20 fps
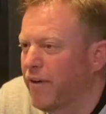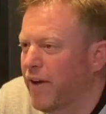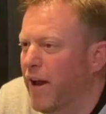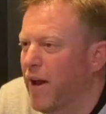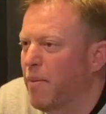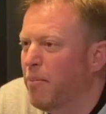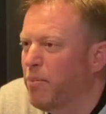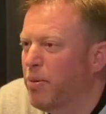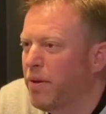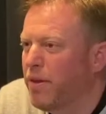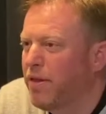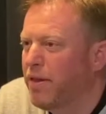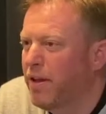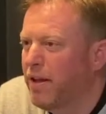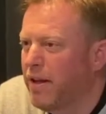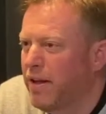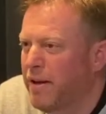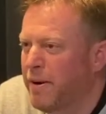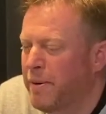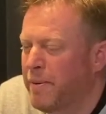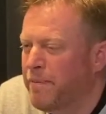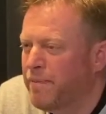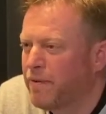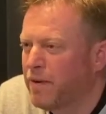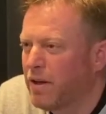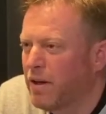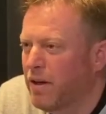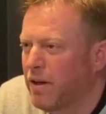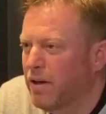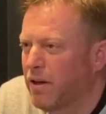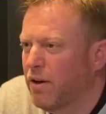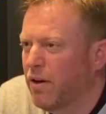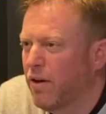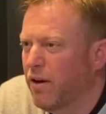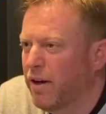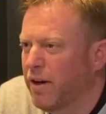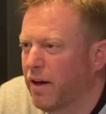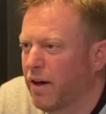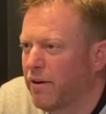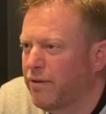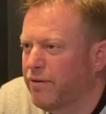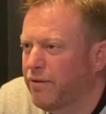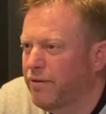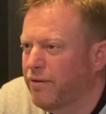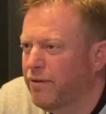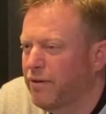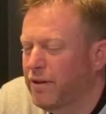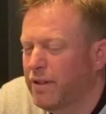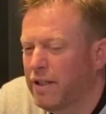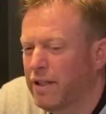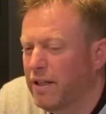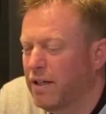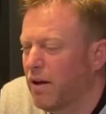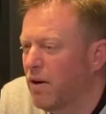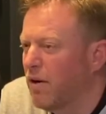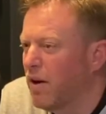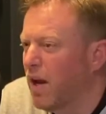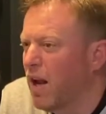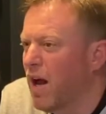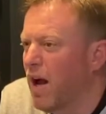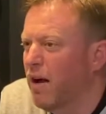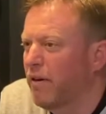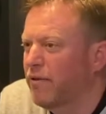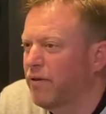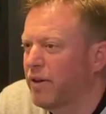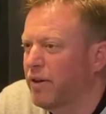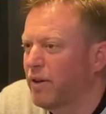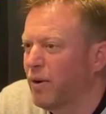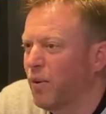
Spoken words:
empathy. Mm-hmm. Not enough, love in the